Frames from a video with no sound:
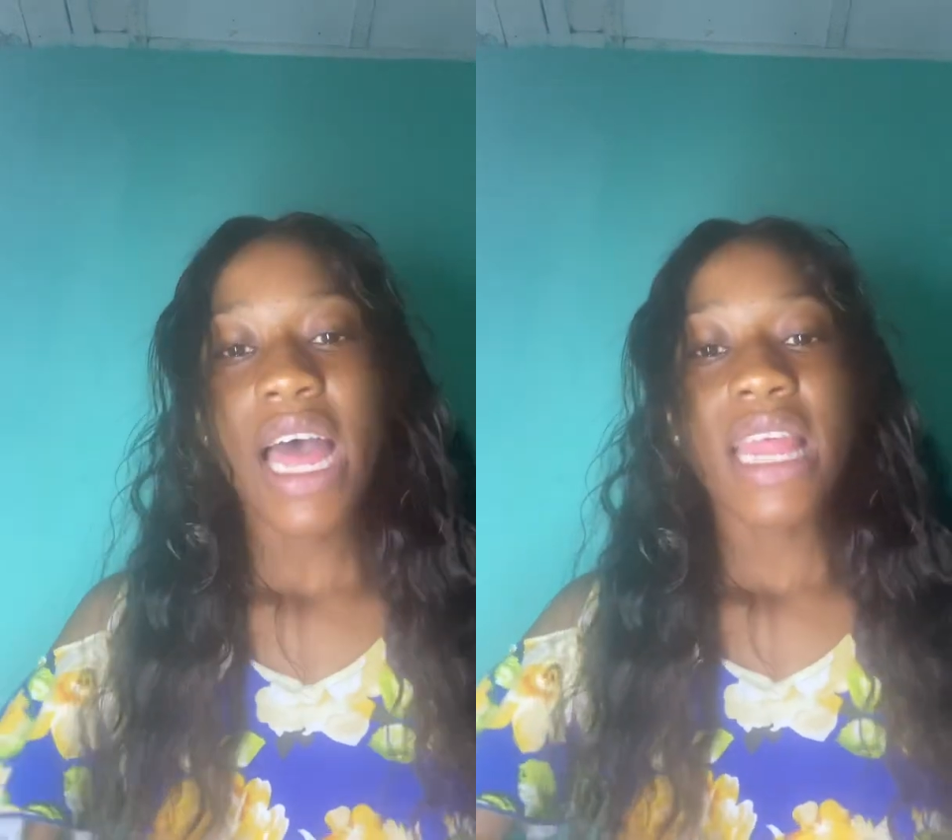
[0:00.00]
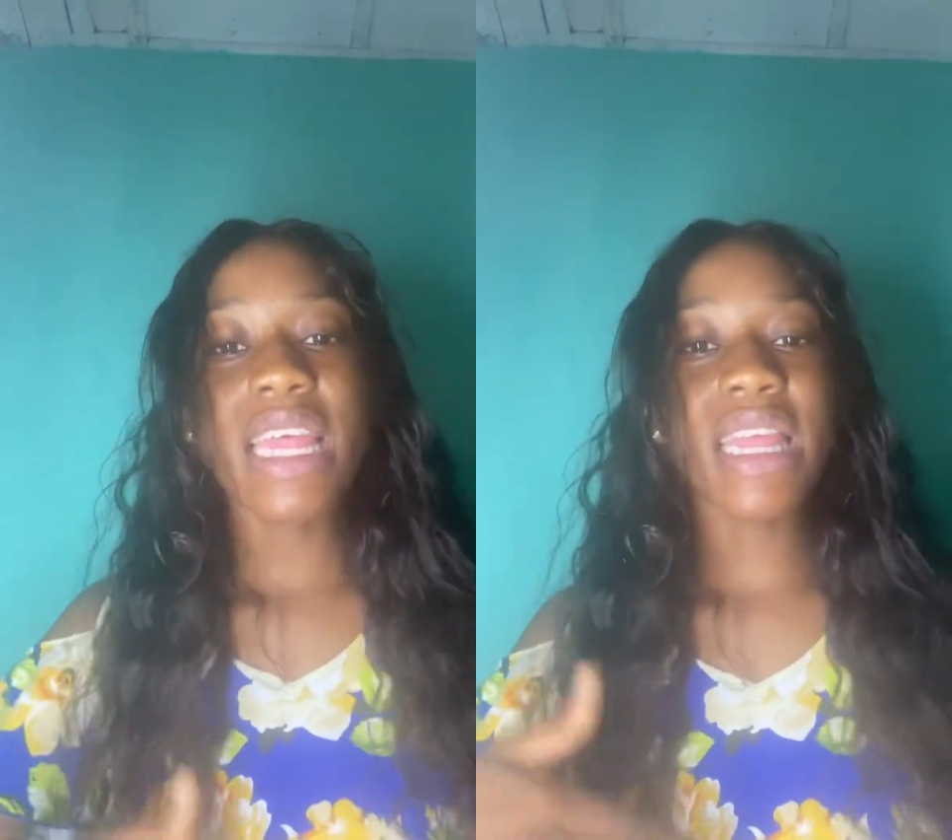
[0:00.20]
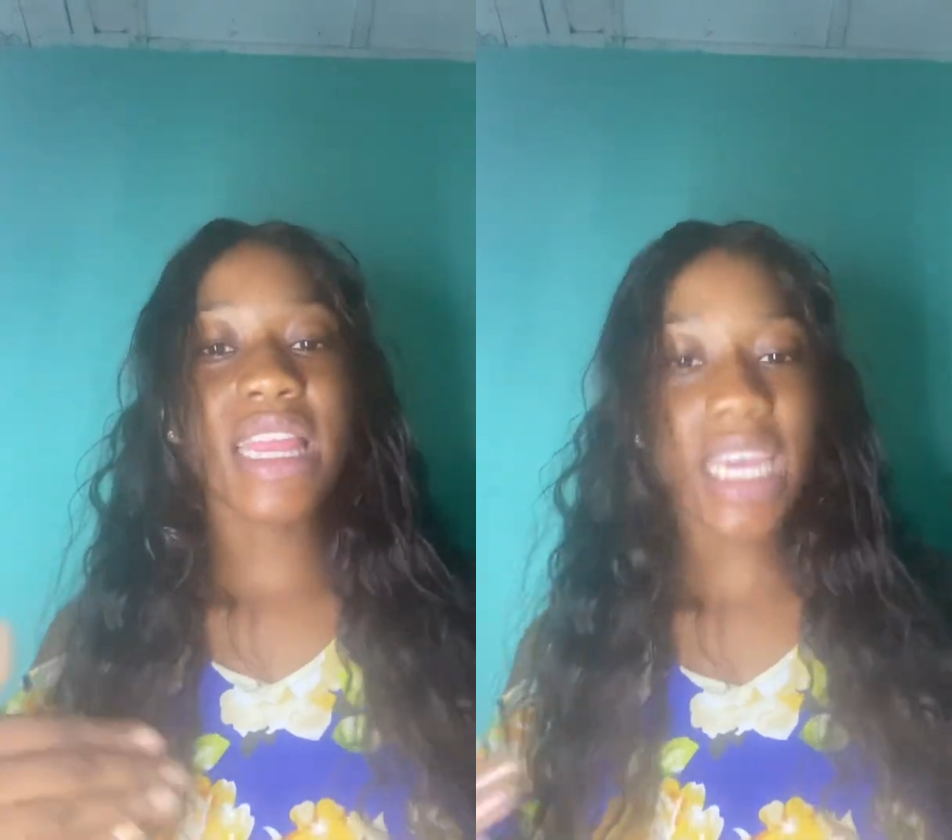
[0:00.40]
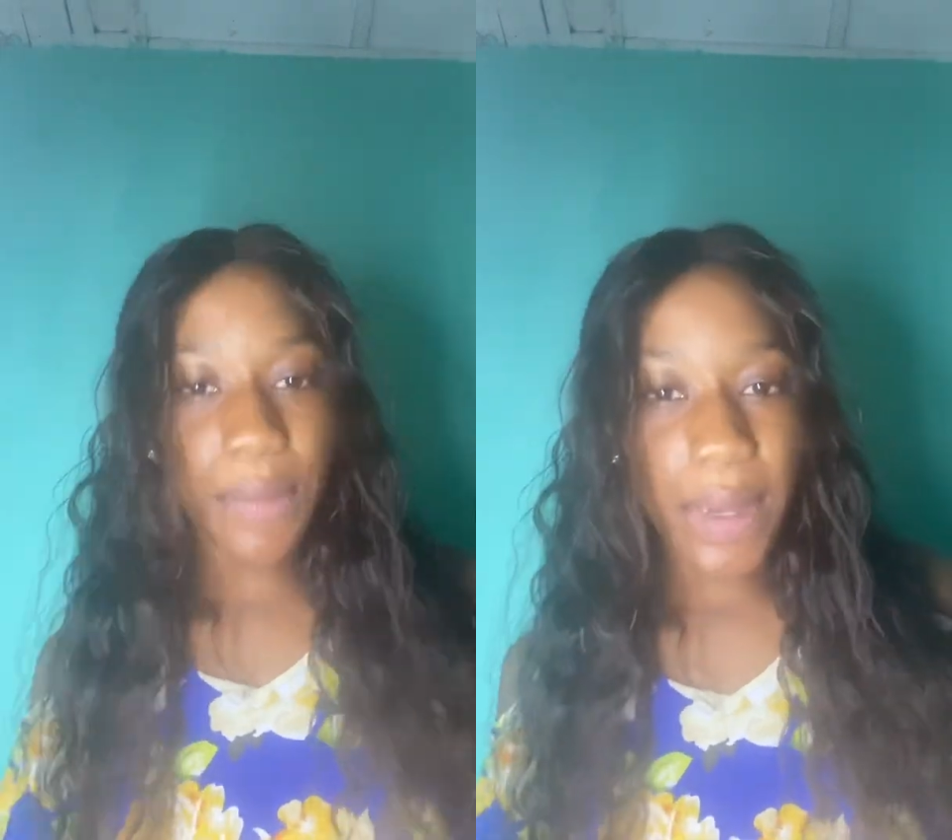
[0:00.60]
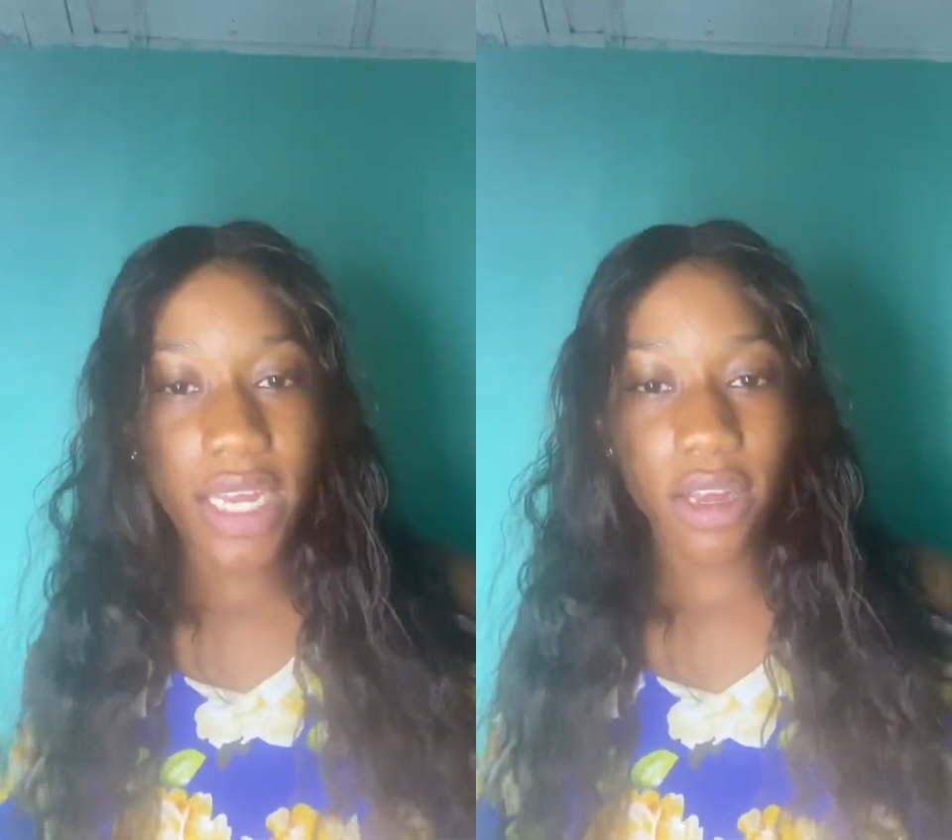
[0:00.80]
The 3
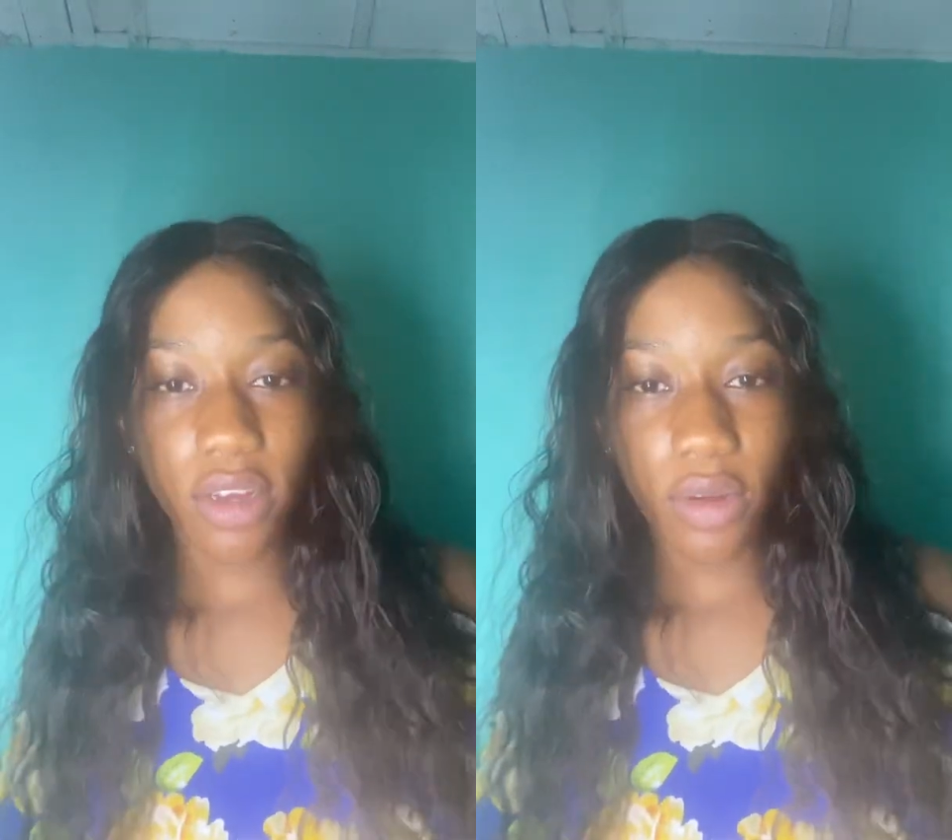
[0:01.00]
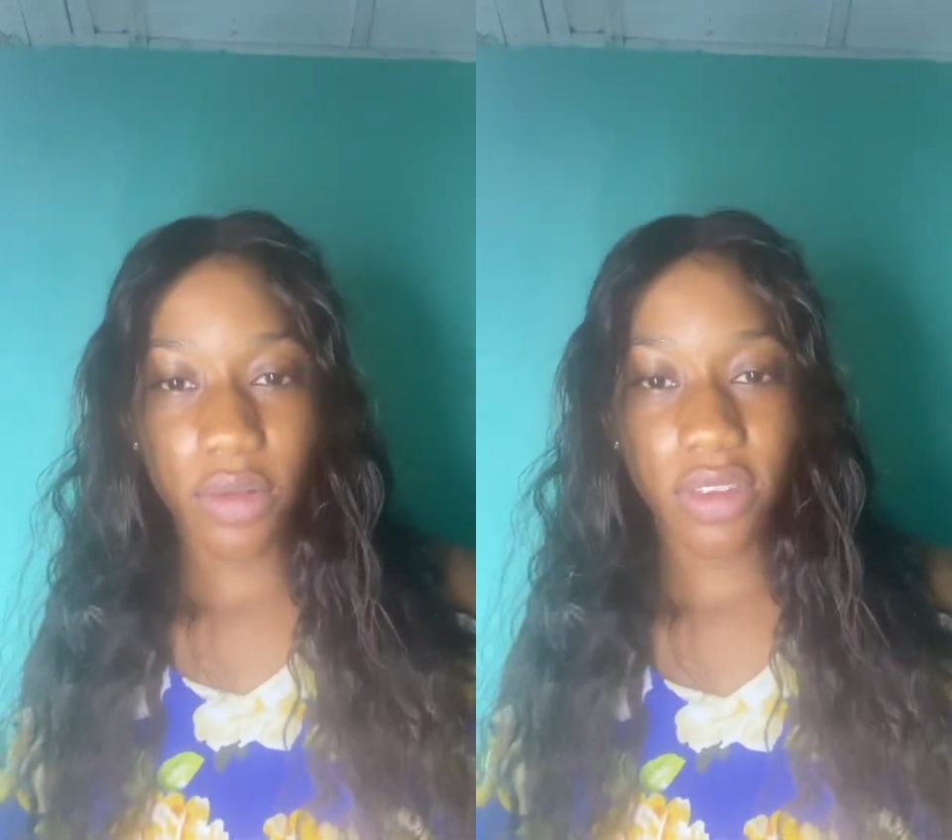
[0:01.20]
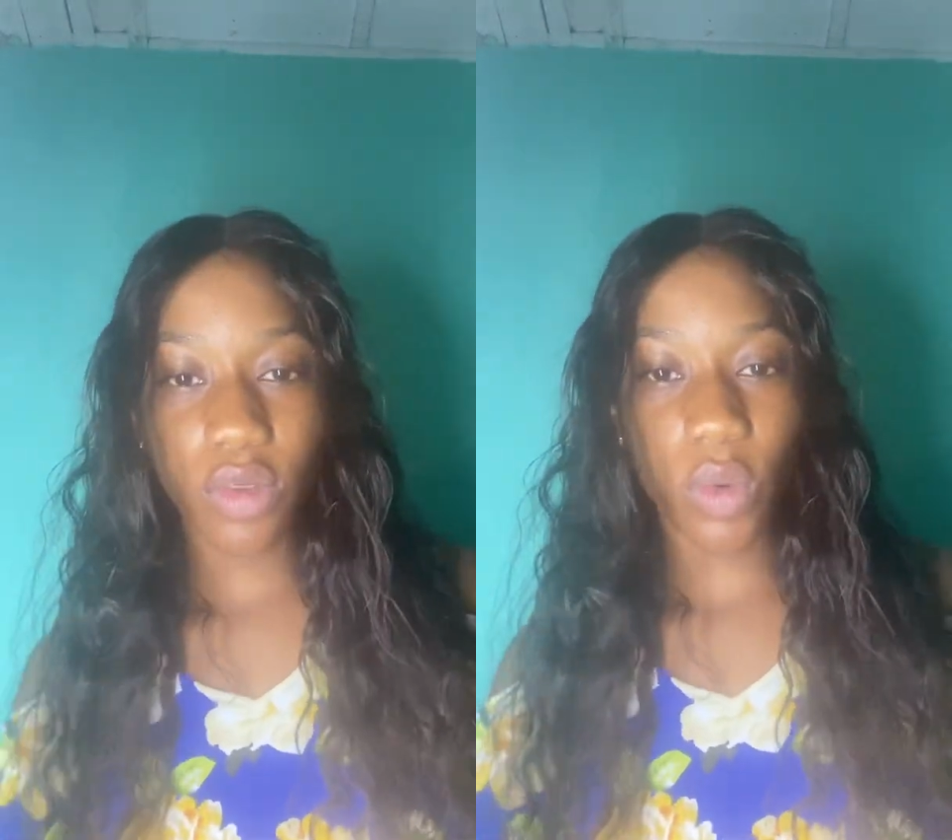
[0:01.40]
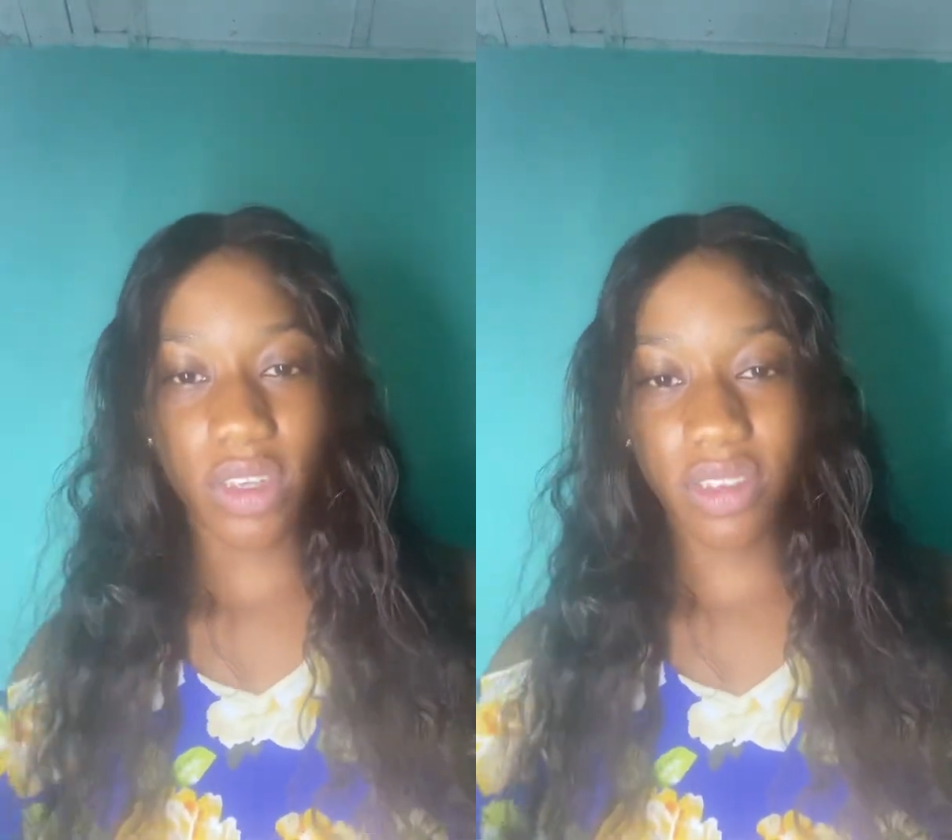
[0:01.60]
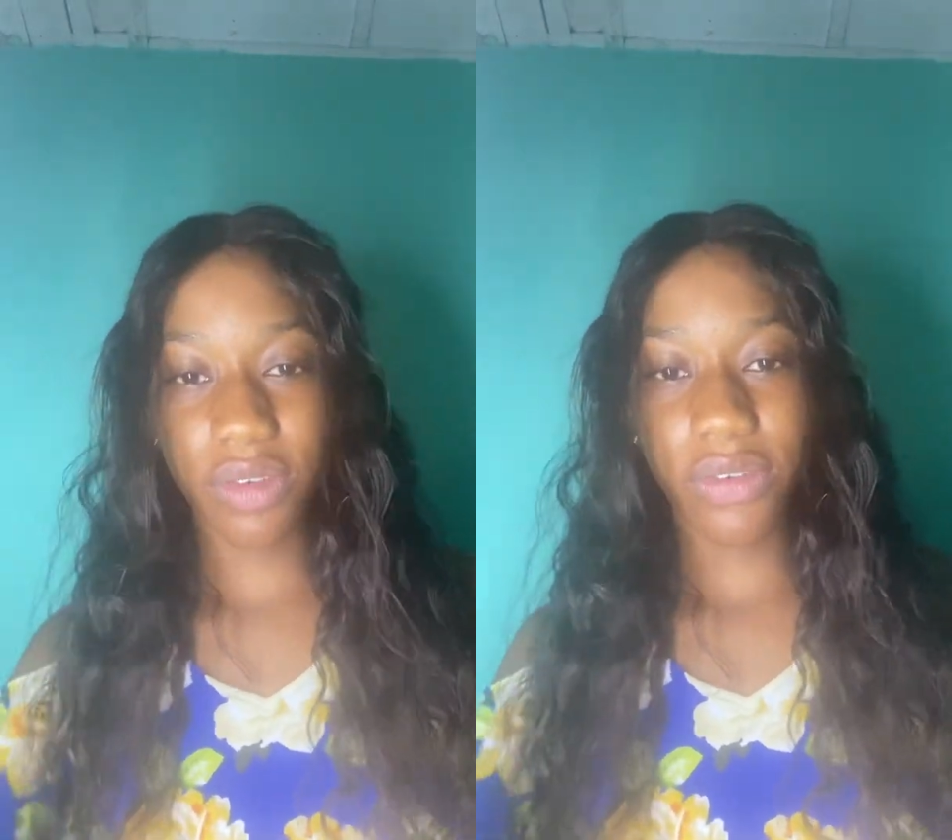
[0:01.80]
million euros is what
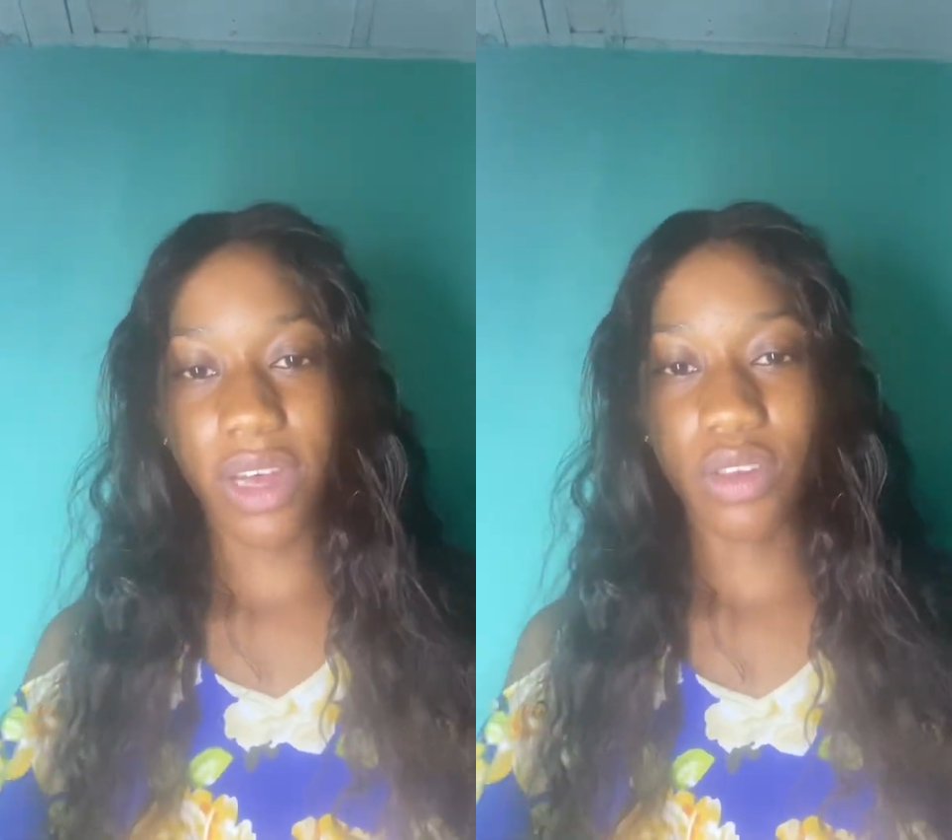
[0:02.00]
is referred